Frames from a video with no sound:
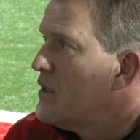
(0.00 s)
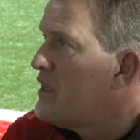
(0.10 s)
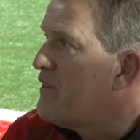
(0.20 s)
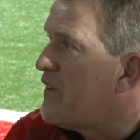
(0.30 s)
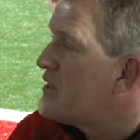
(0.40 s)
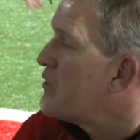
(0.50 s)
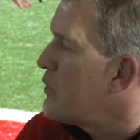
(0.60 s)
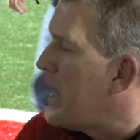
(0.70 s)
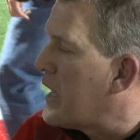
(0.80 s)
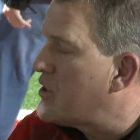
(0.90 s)
defensive
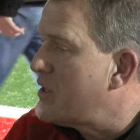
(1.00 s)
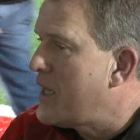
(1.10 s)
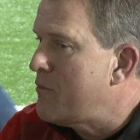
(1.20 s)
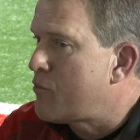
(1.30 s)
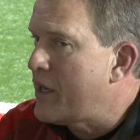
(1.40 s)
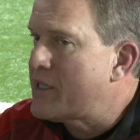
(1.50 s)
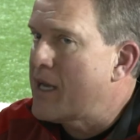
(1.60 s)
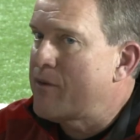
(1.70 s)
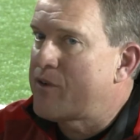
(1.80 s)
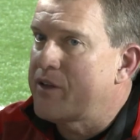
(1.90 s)
reaction time, break
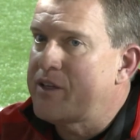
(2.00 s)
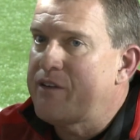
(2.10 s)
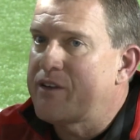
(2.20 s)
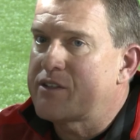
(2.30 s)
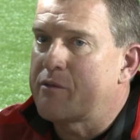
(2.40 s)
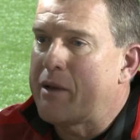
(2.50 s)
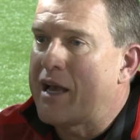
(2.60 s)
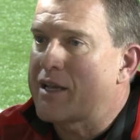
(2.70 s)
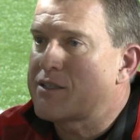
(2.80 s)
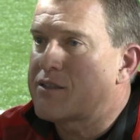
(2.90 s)
time for the defensive
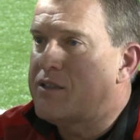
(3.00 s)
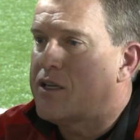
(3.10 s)
backs. You